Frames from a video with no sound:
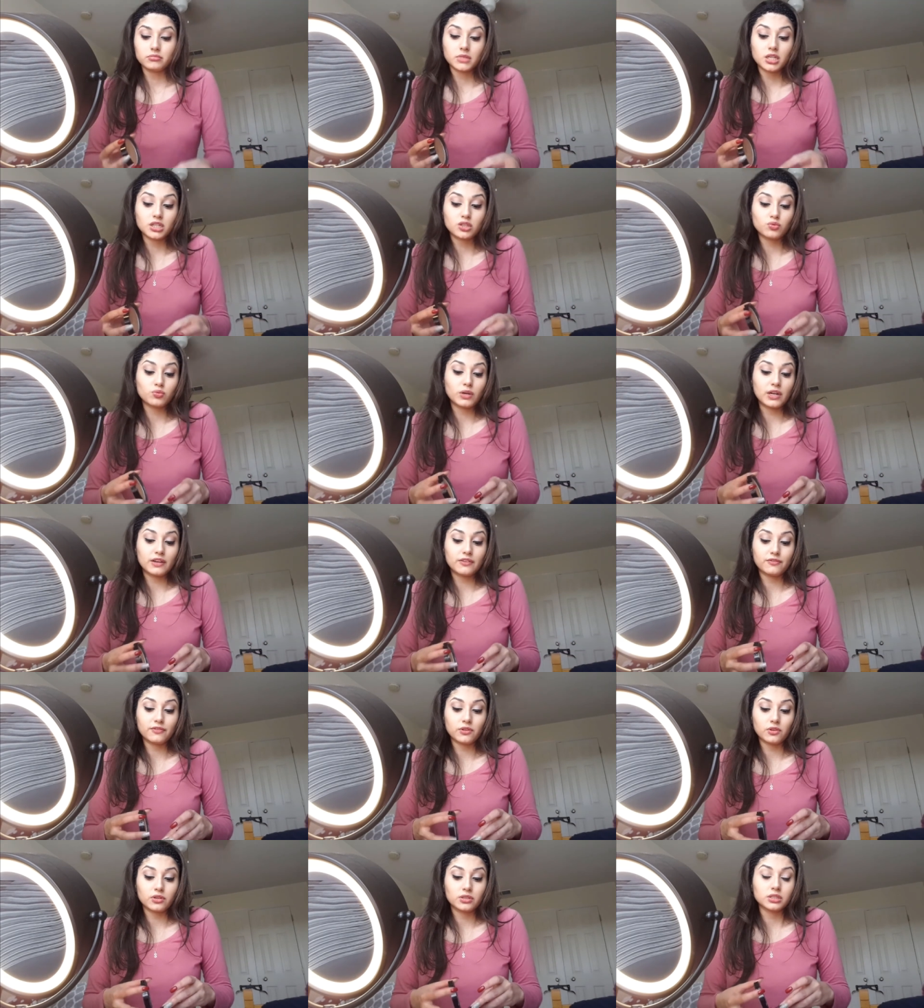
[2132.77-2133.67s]
It's what
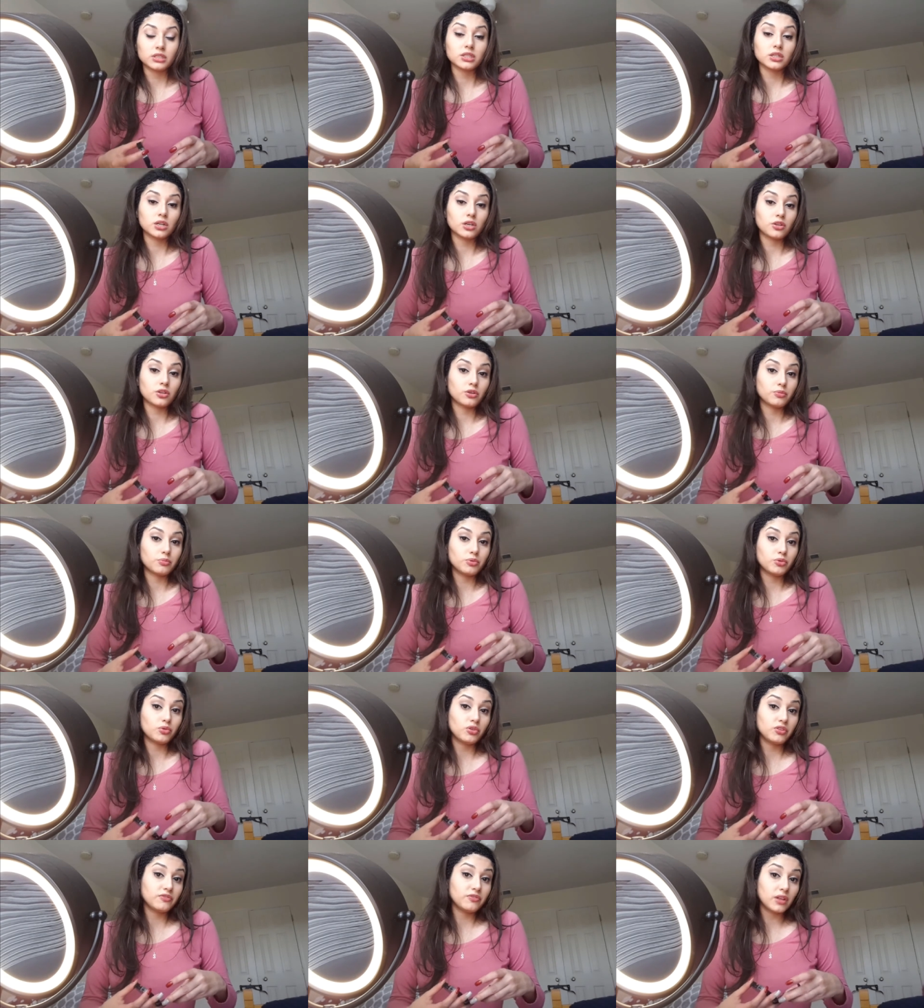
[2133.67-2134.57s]
I've learned in other
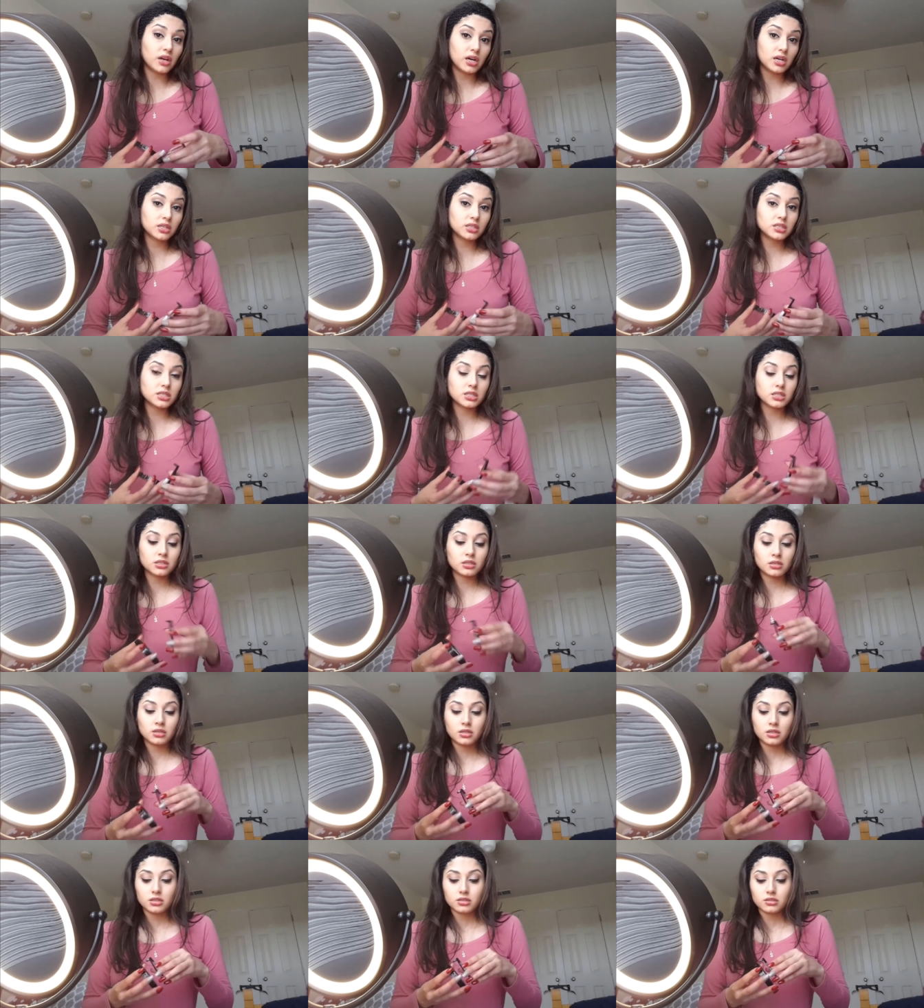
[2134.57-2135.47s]
beauty vlogs.
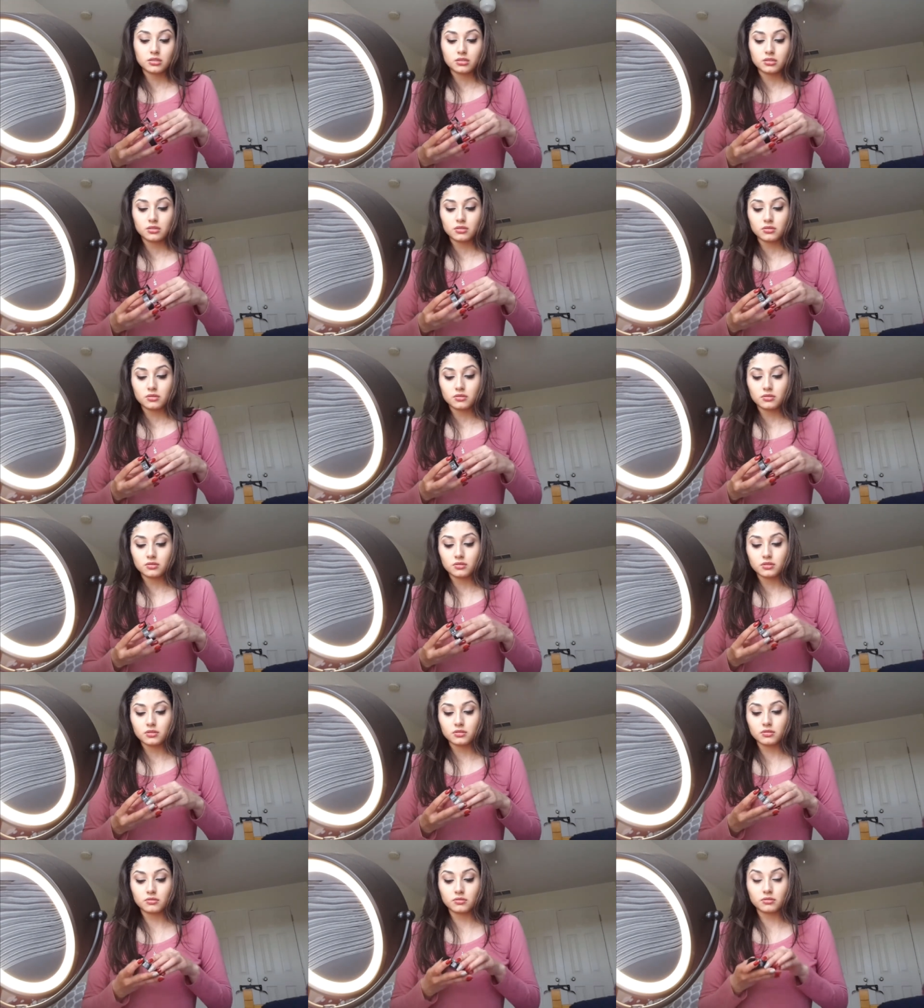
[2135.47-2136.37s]

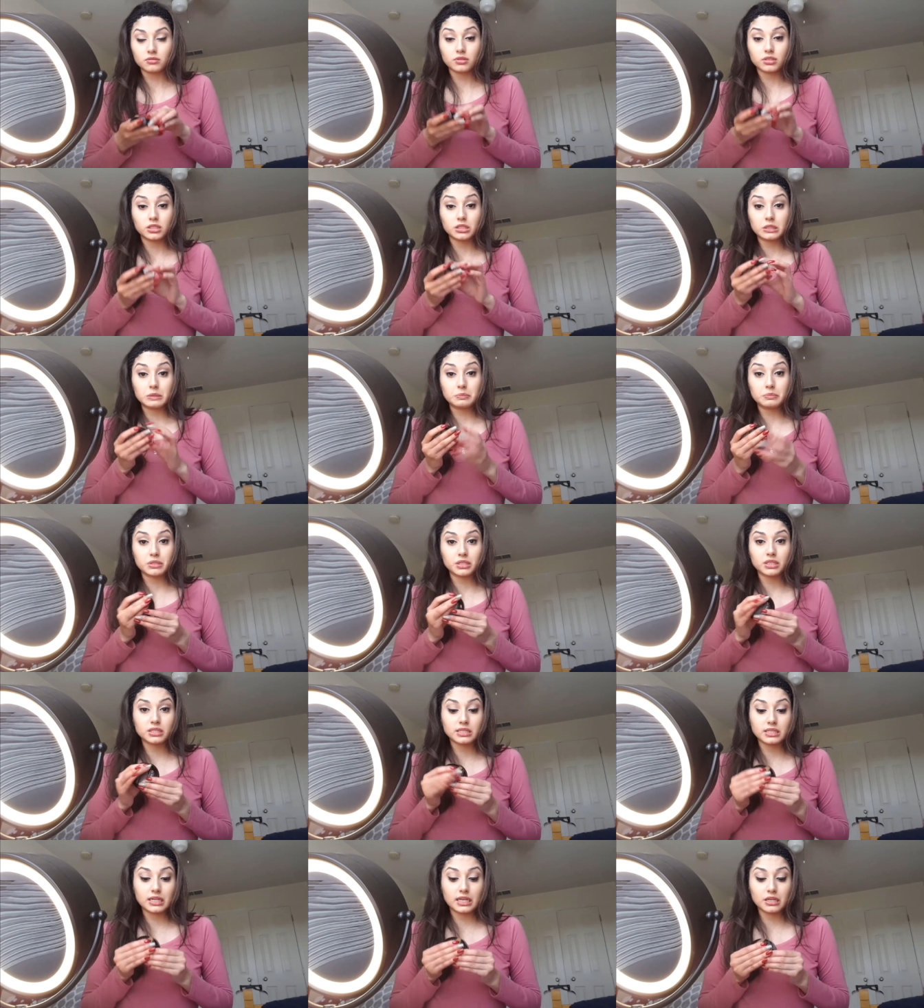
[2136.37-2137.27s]
So let's just put
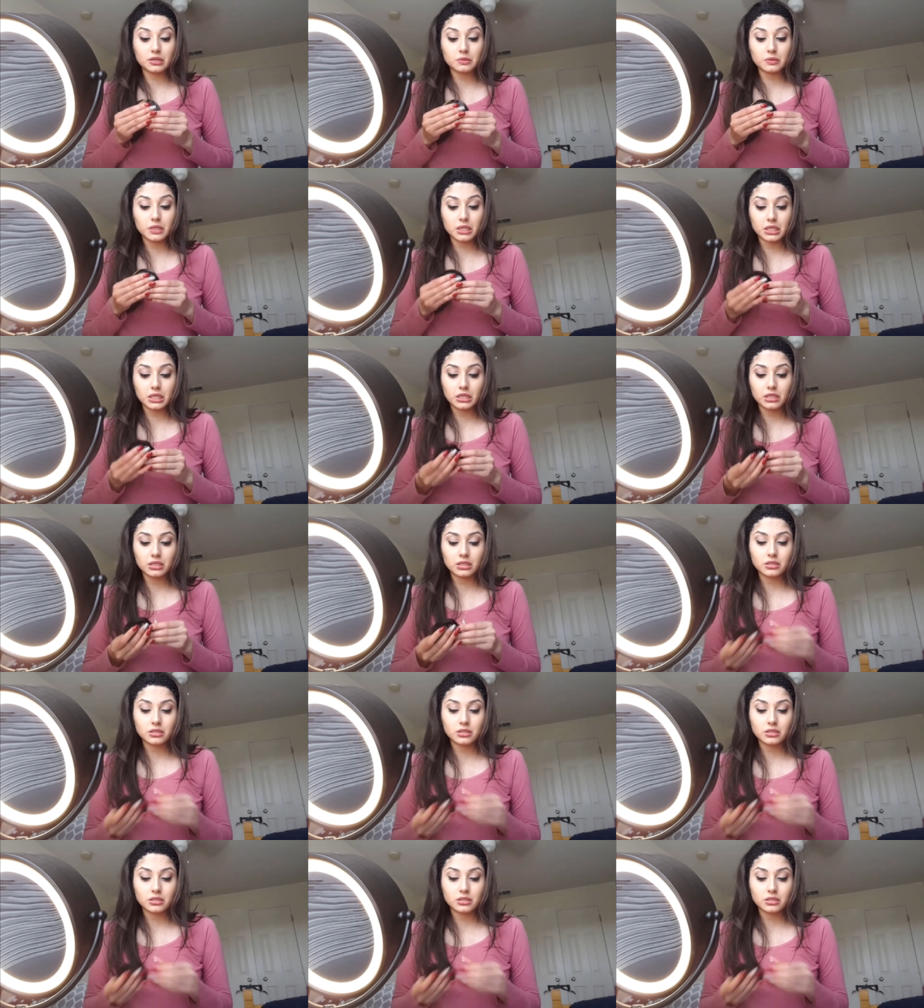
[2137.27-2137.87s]
this guy away.